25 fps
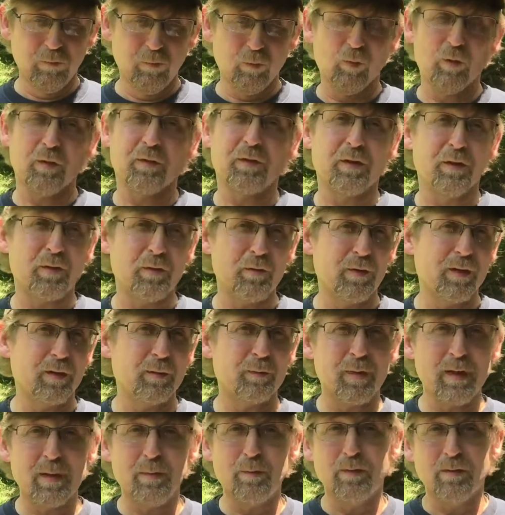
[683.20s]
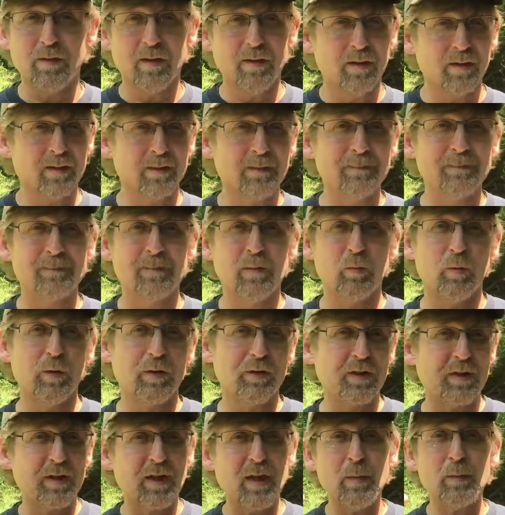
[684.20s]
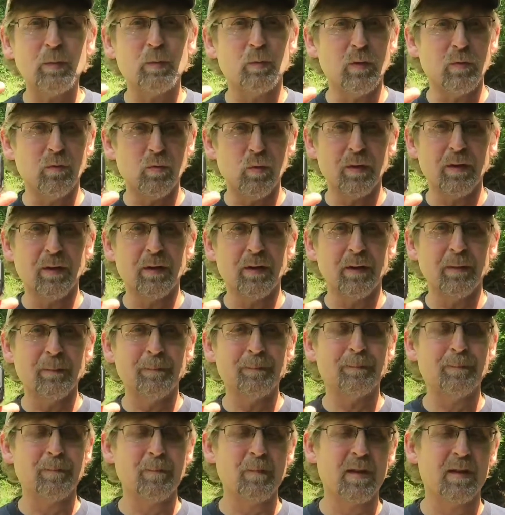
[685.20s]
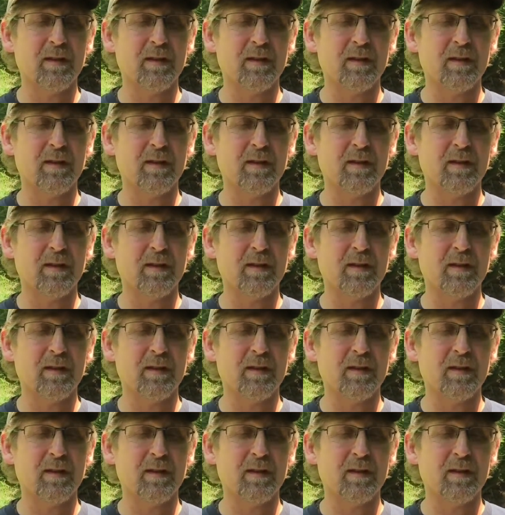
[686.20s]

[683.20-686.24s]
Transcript: with the USB plug, which it comes with one of them.